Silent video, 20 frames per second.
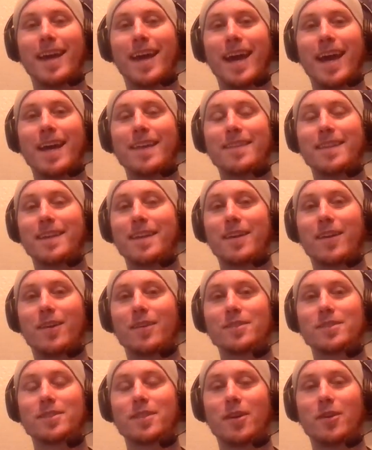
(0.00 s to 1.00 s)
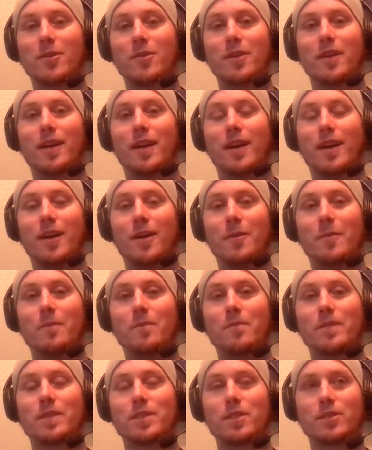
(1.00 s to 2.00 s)
And then it also,
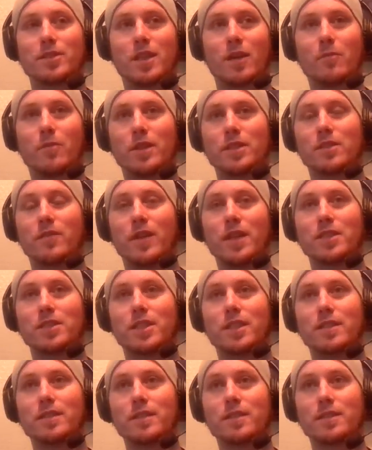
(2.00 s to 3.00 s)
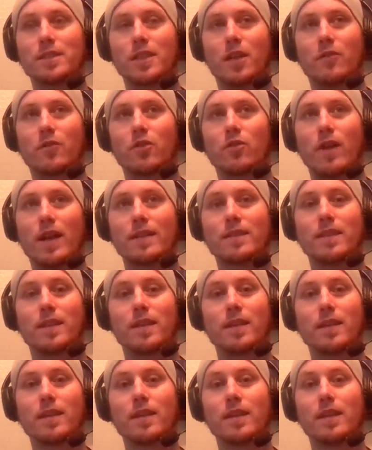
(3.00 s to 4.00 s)
so self-preservation,
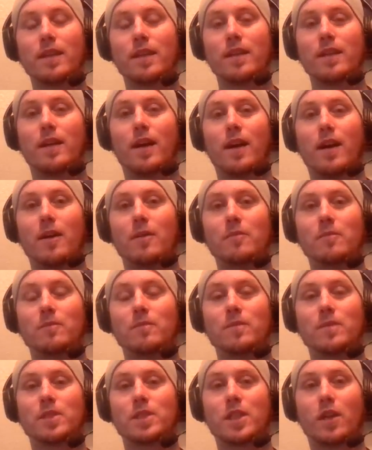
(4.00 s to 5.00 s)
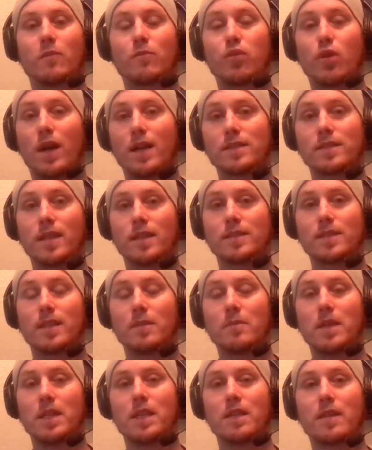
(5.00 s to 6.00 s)
self-correcting,
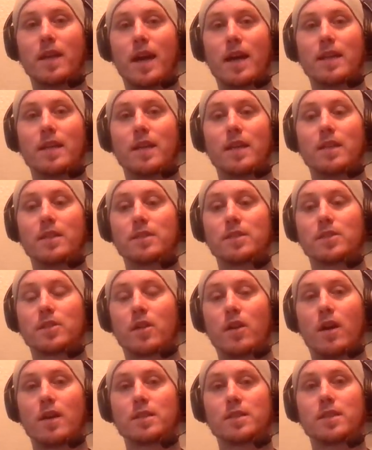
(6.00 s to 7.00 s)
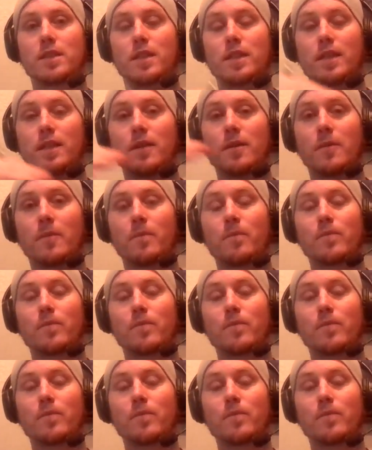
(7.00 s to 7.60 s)
self-processing, meaning that it is constantly